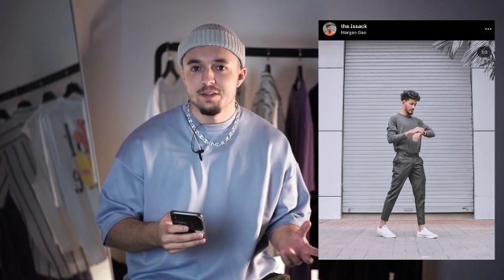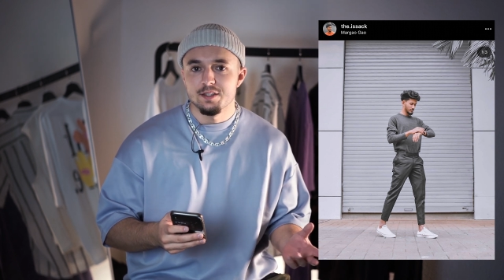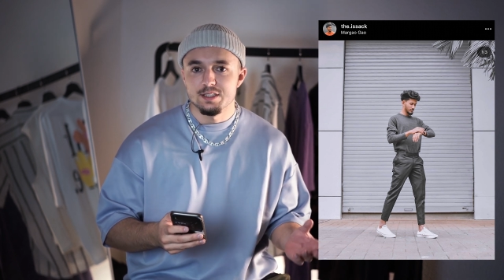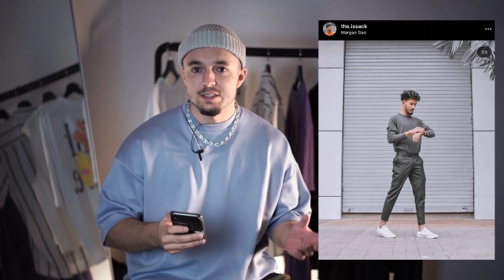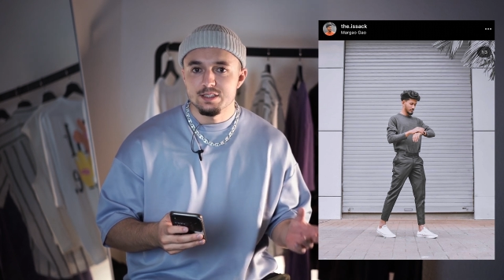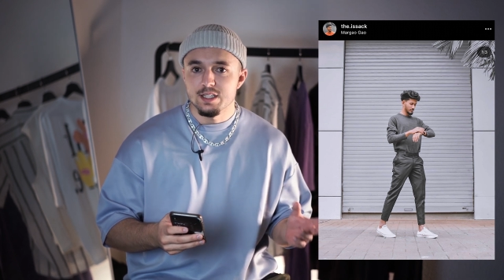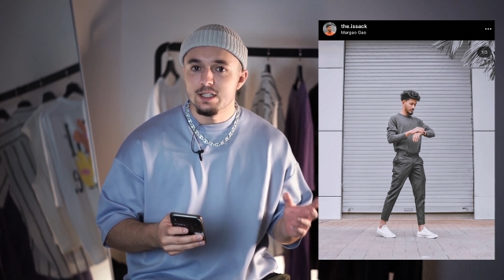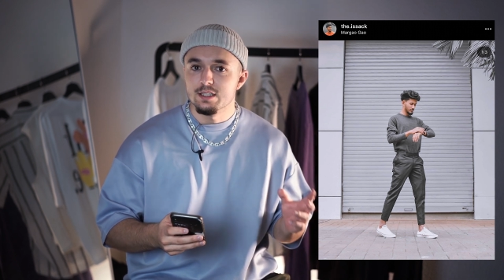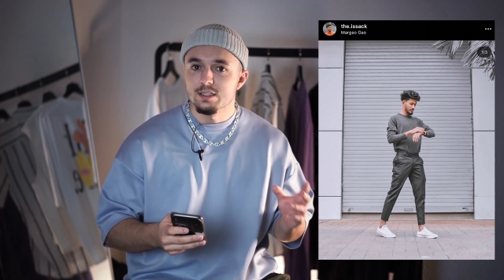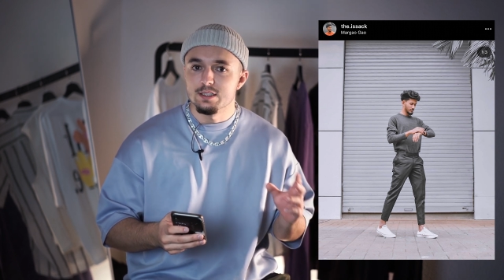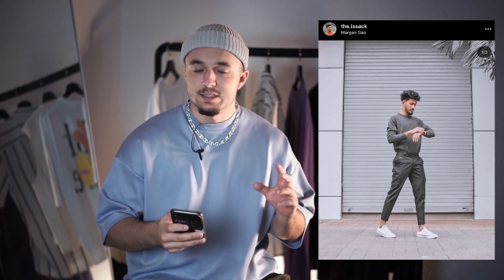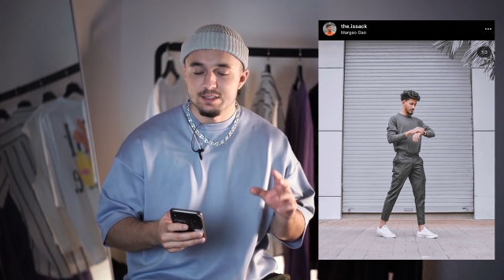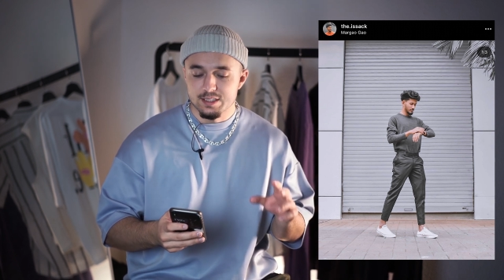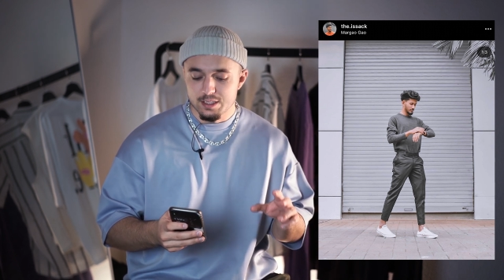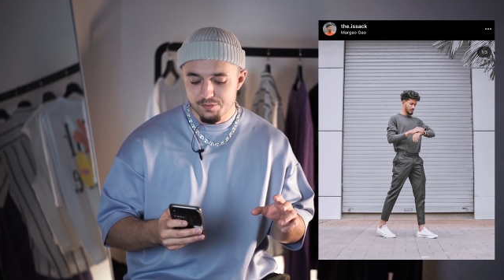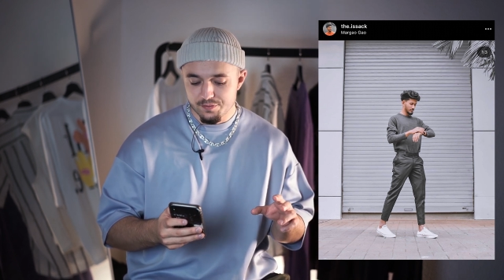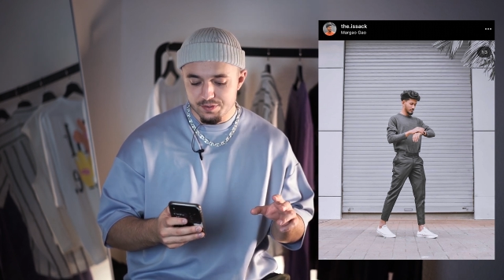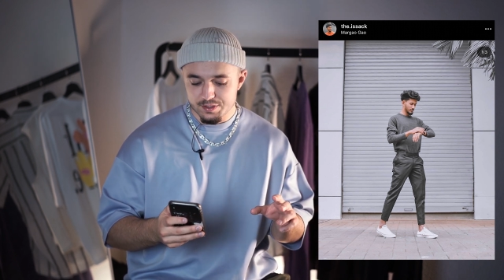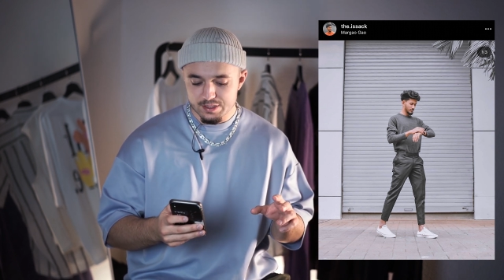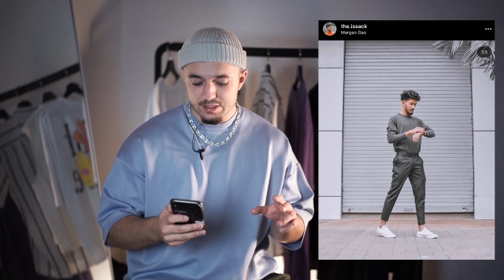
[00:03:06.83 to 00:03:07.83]
the style
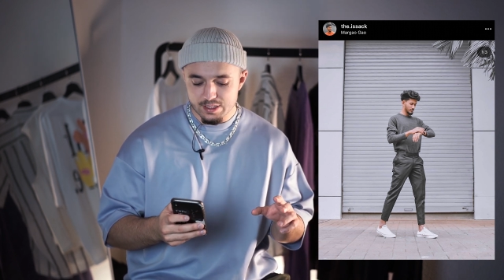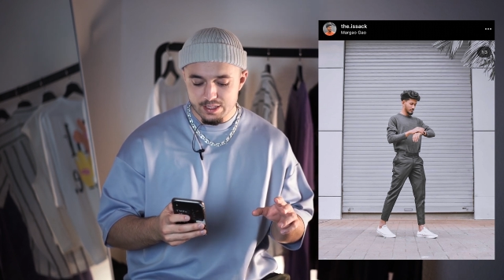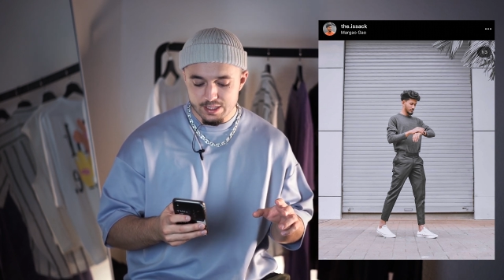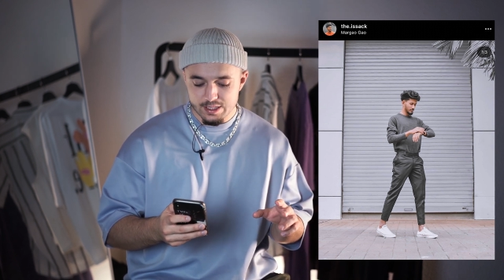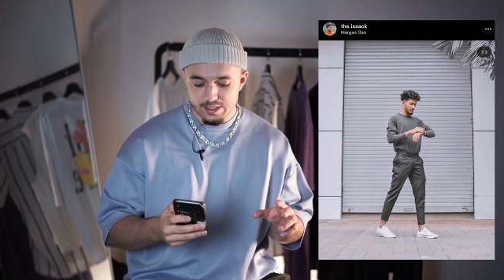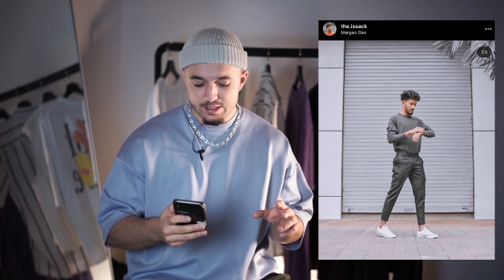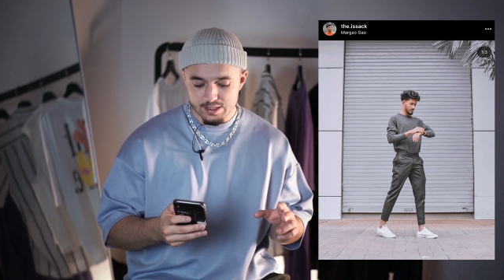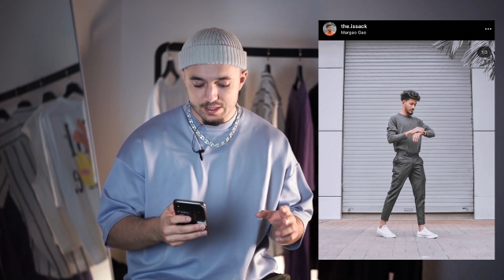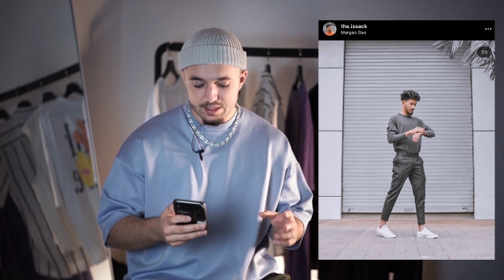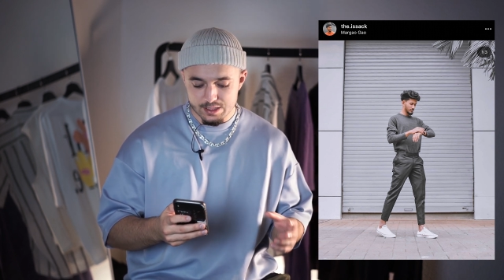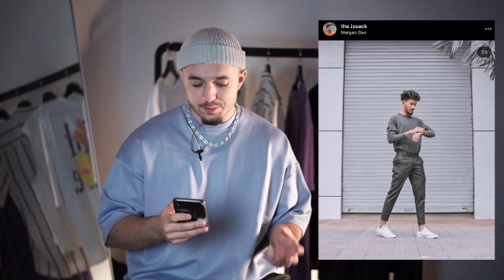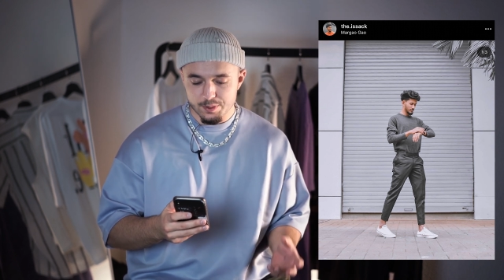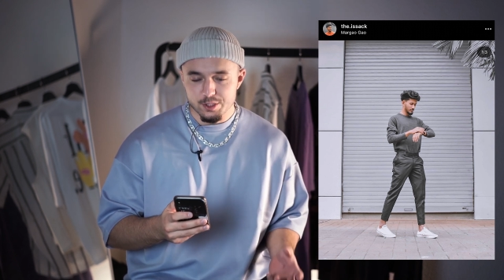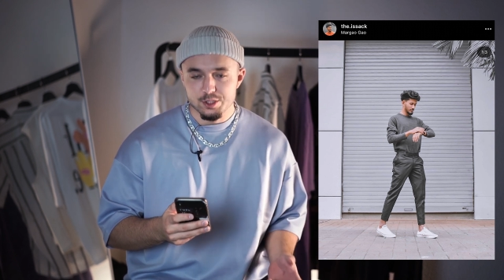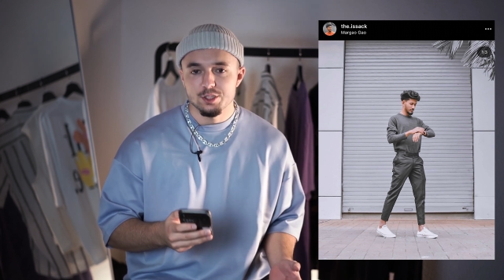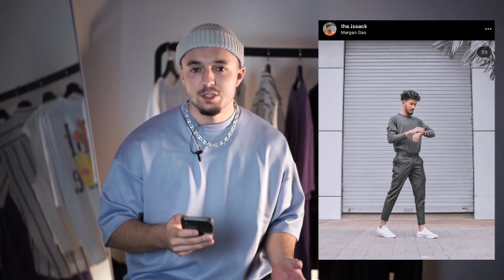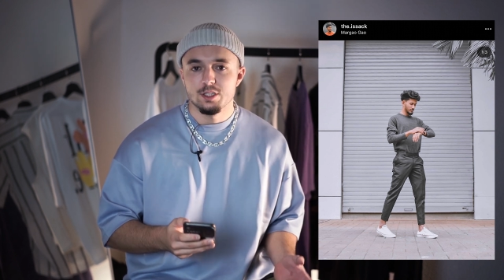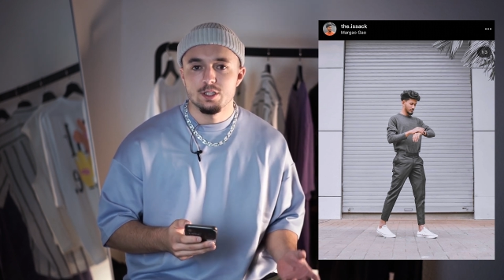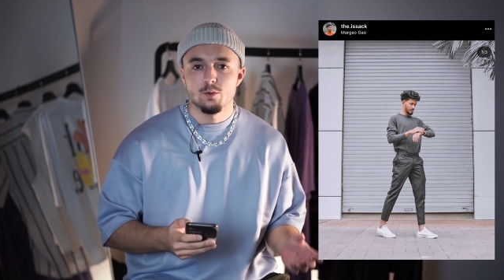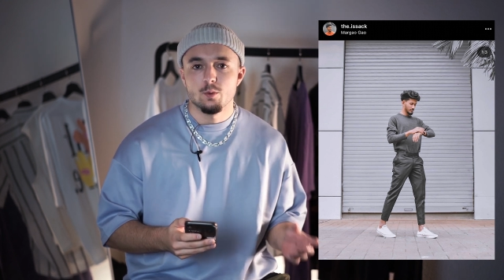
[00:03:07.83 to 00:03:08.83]
itself is nice, and
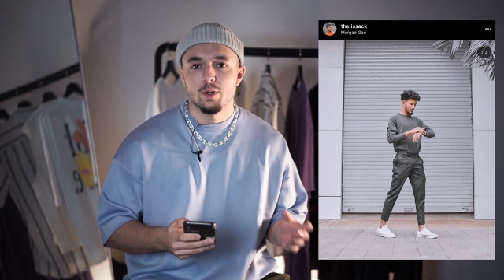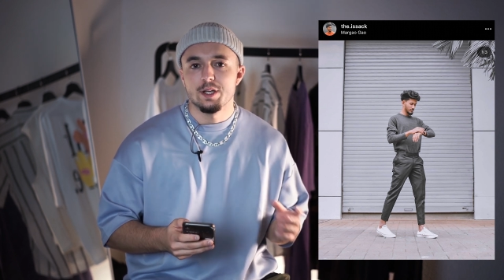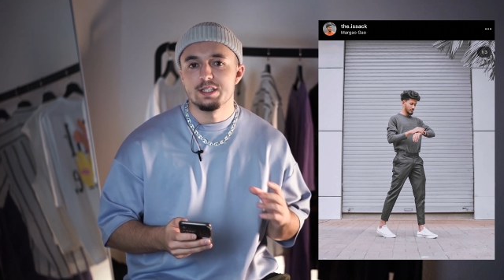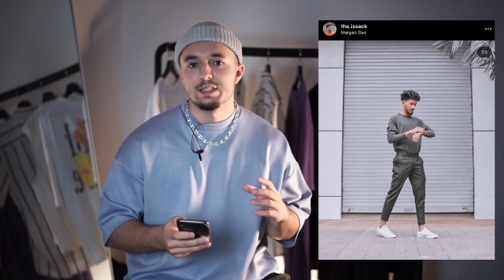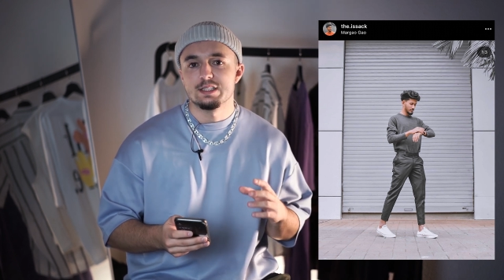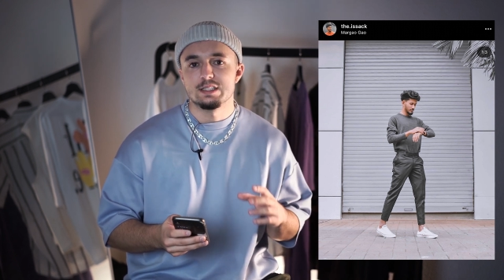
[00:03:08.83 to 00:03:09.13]
especially the white